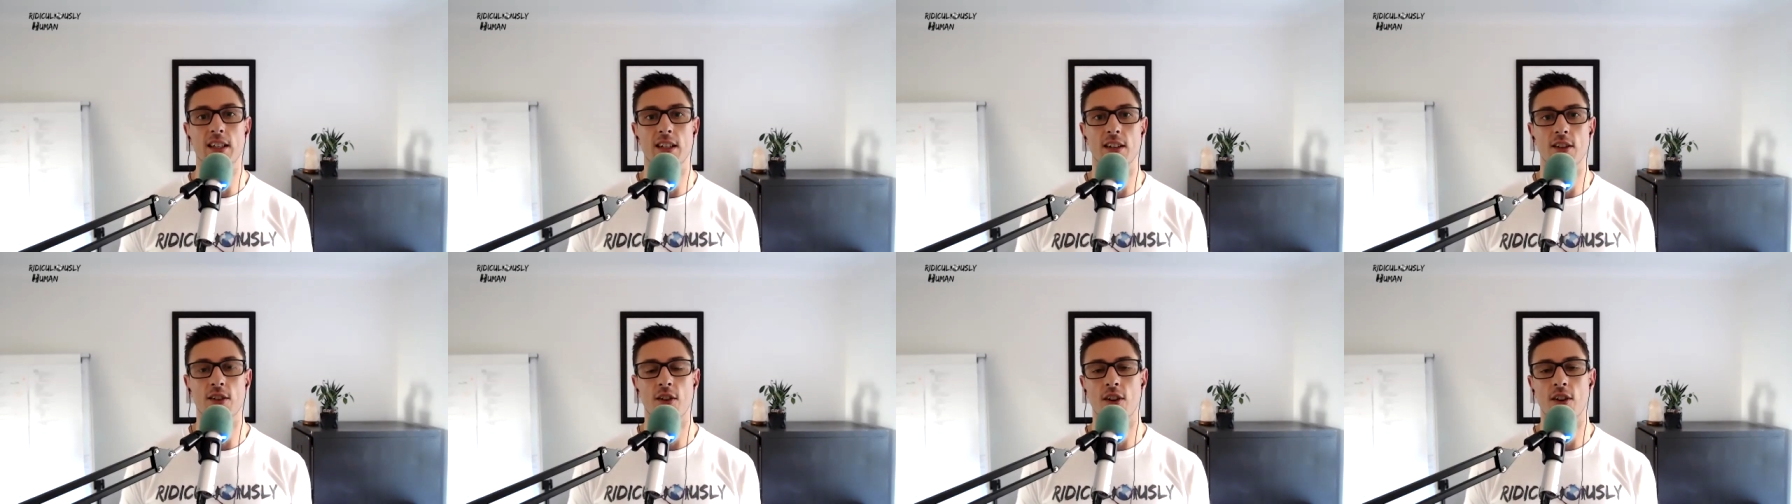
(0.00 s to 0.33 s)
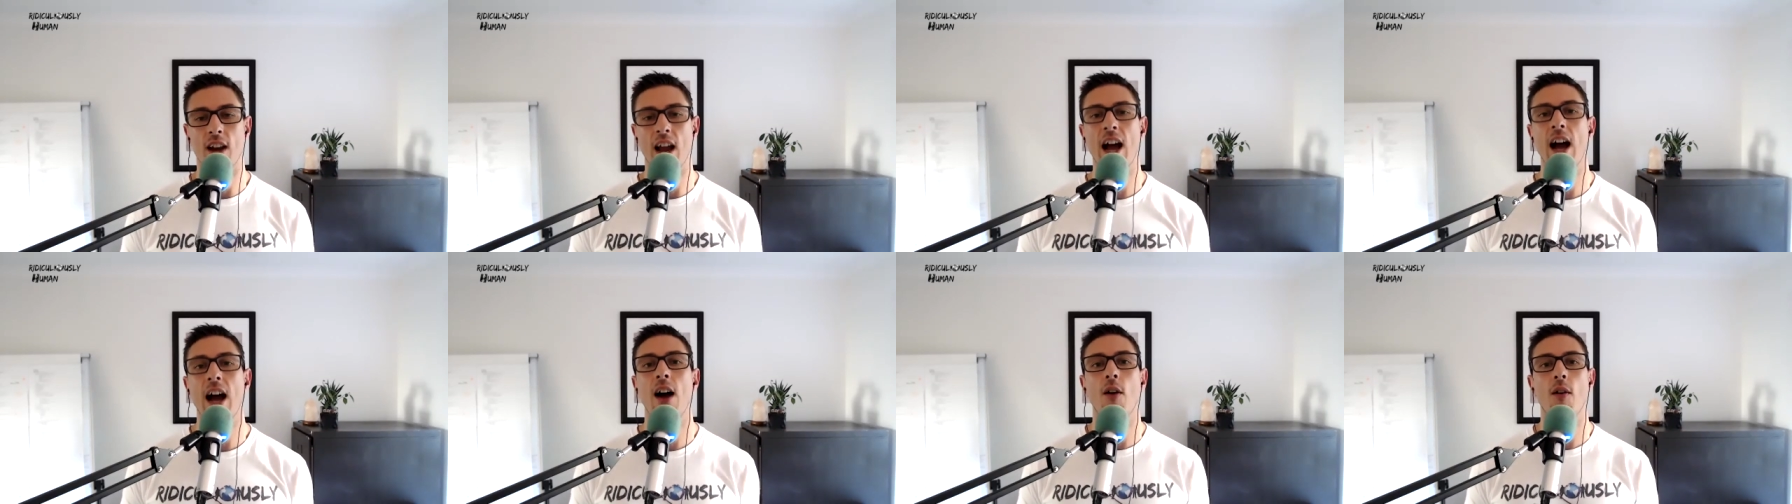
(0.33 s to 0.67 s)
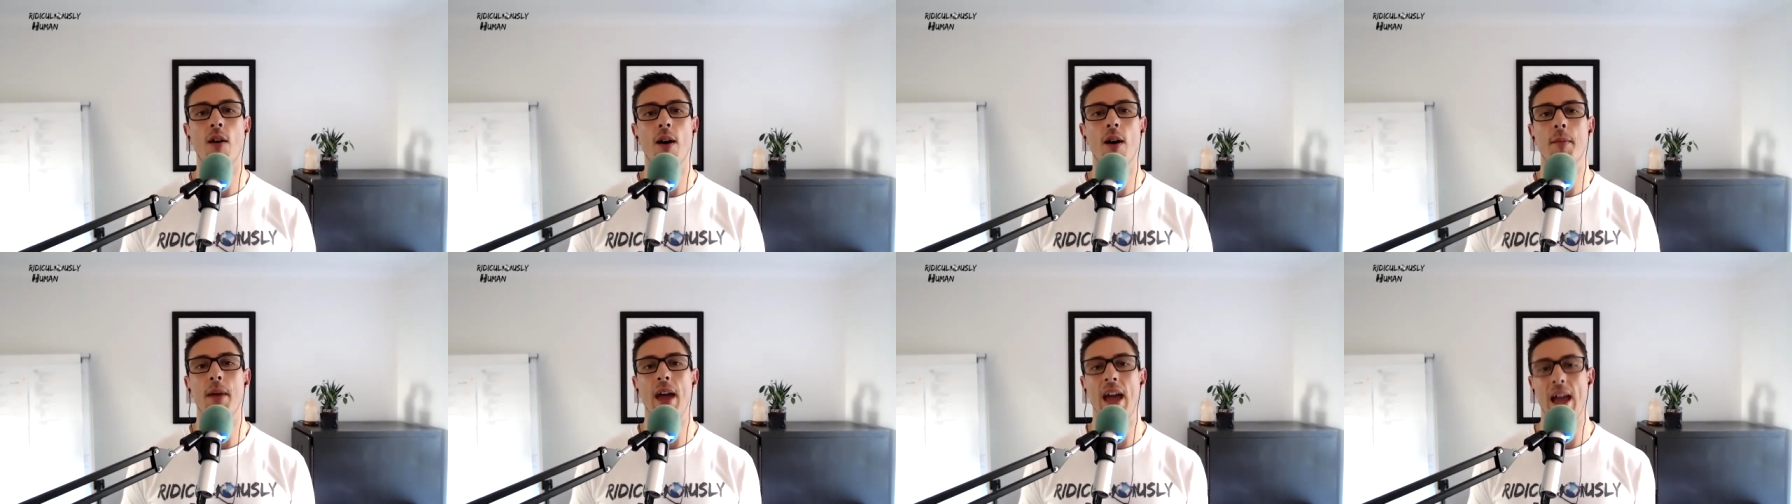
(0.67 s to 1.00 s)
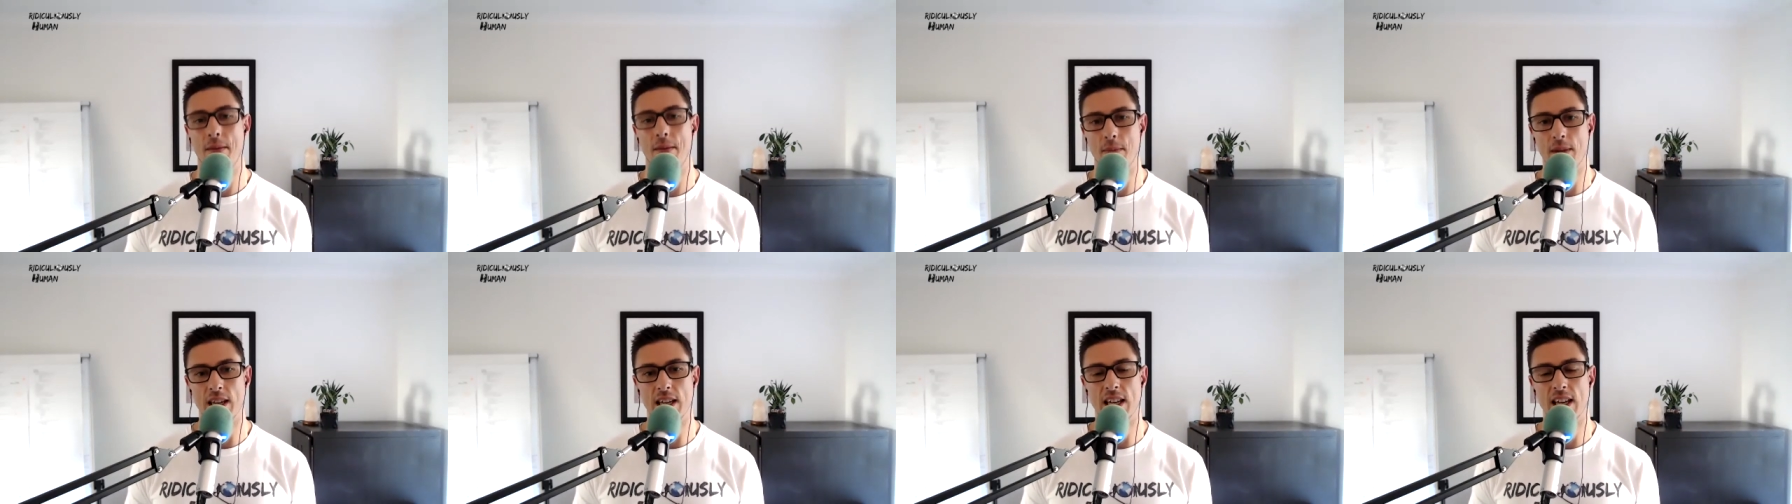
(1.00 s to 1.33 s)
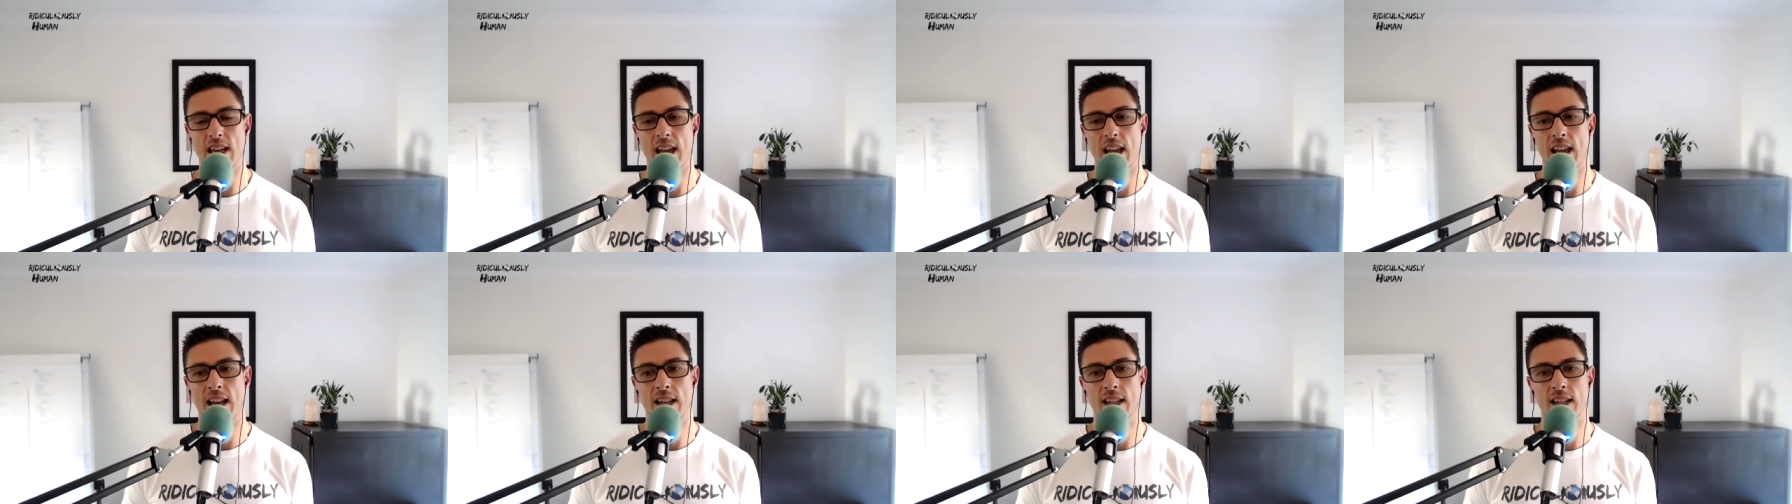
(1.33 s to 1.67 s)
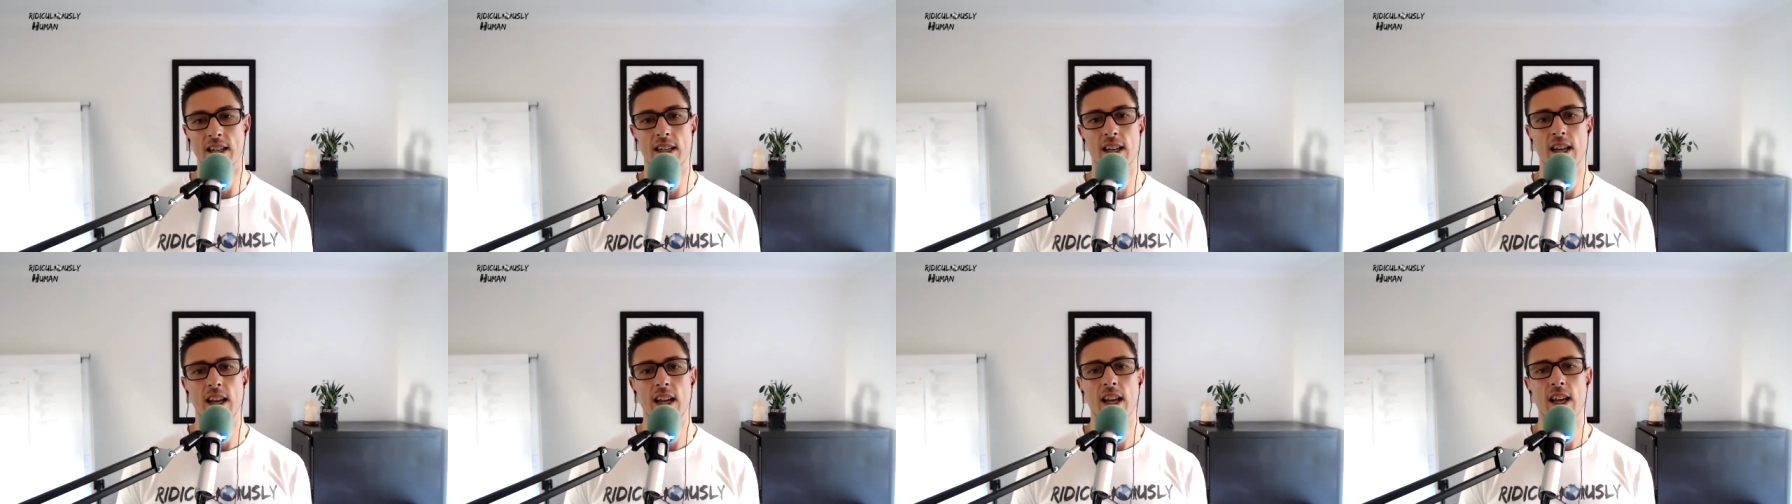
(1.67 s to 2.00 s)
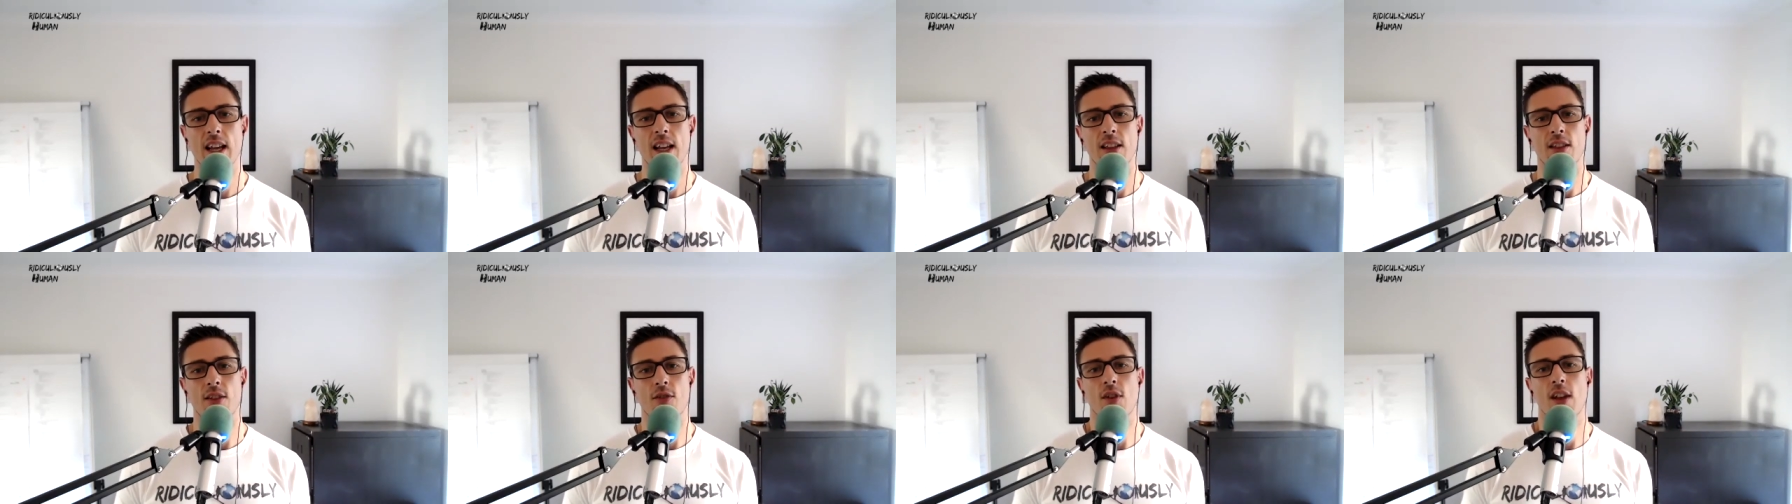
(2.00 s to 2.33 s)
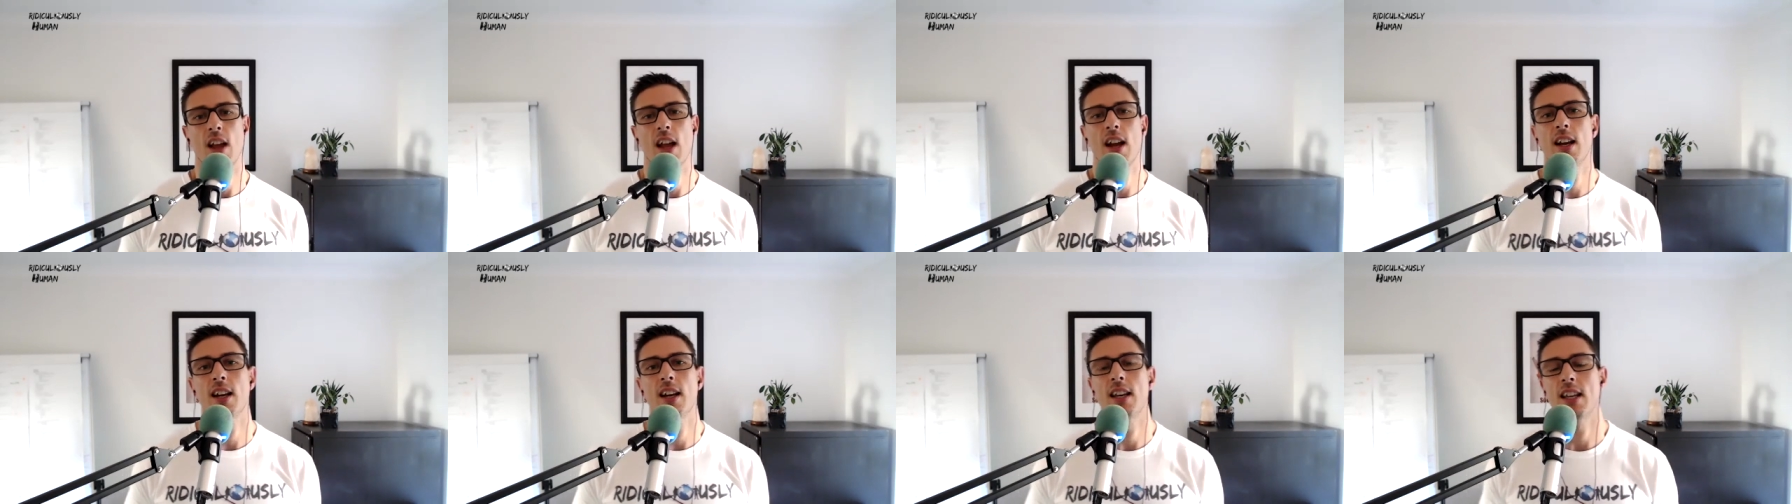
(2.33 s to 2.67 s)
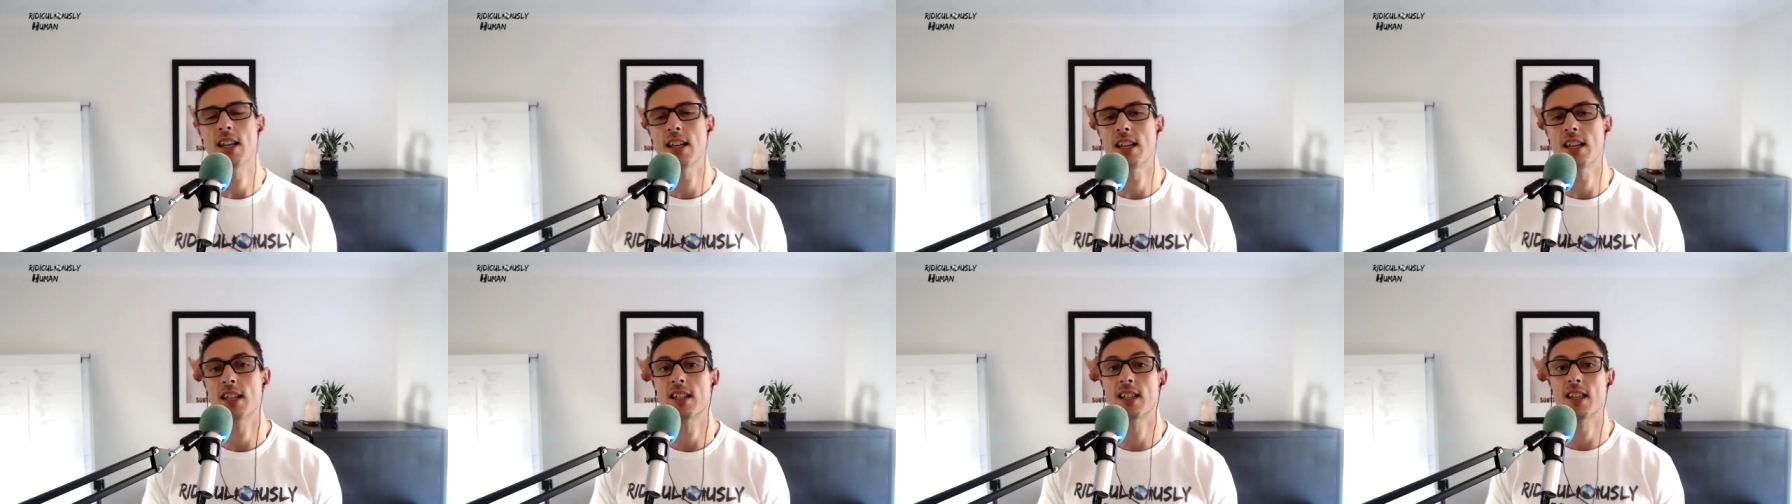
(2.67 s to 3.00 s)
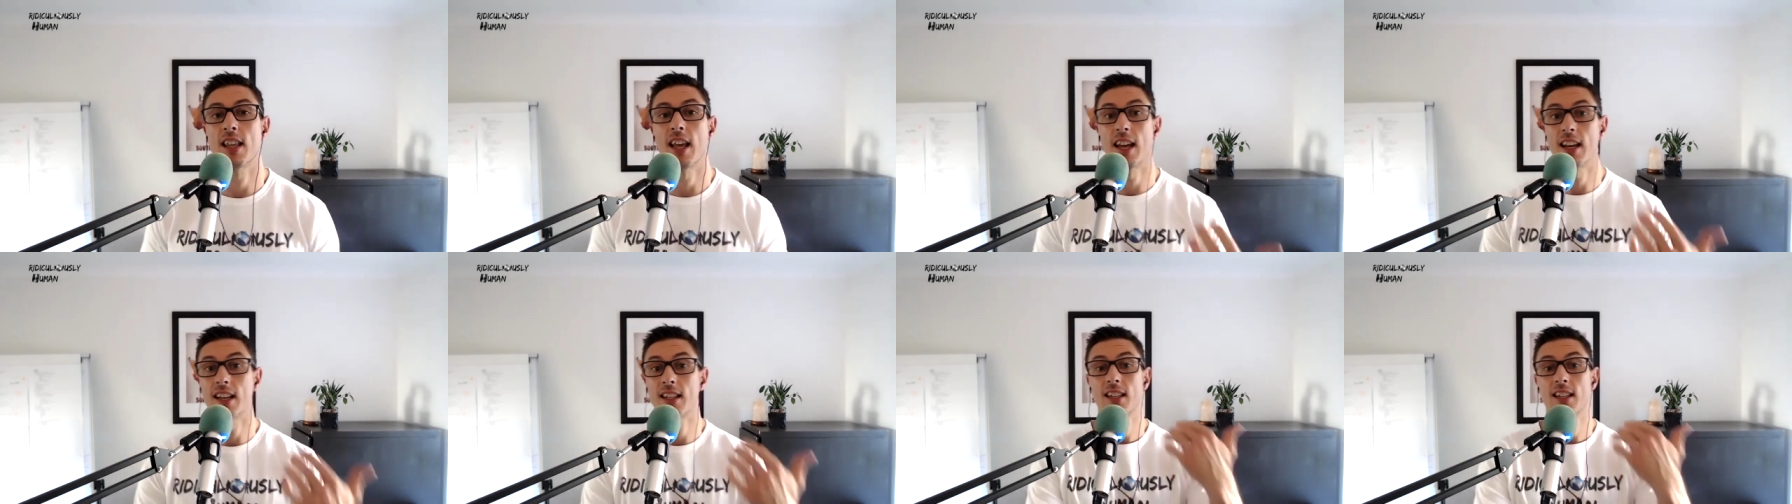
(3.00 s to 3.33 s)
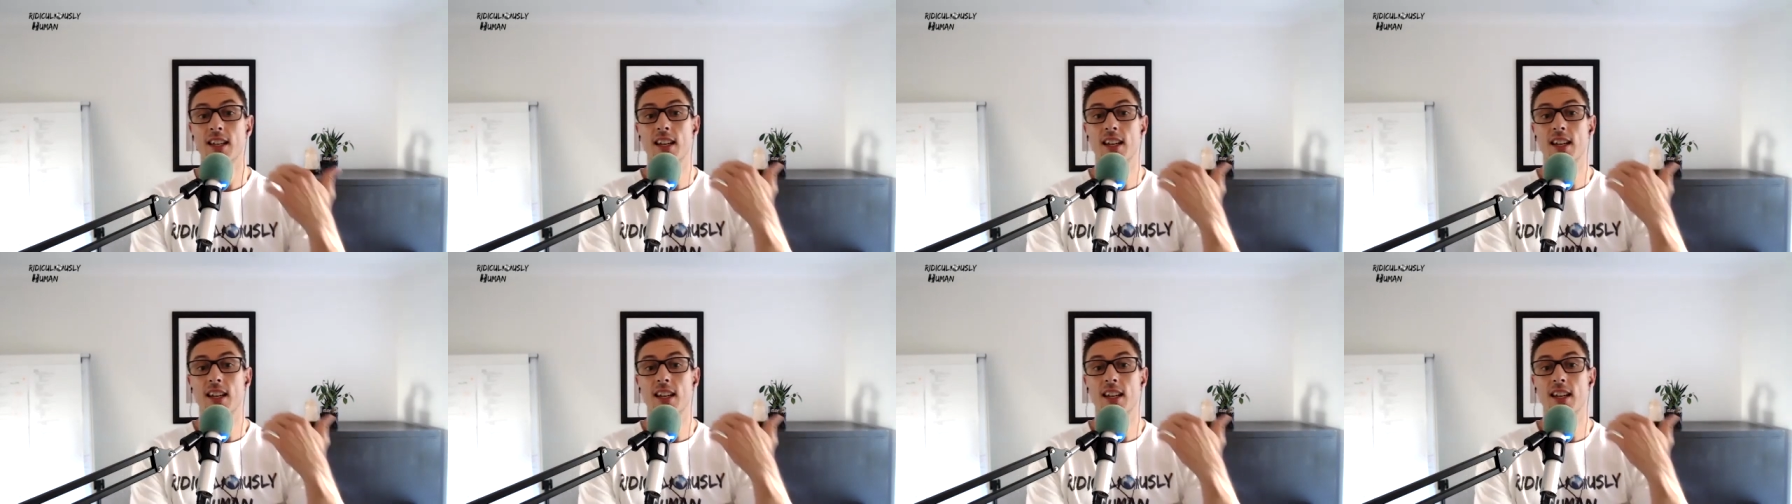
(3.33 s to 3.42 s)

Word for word: you know now i'm happy and the reality is that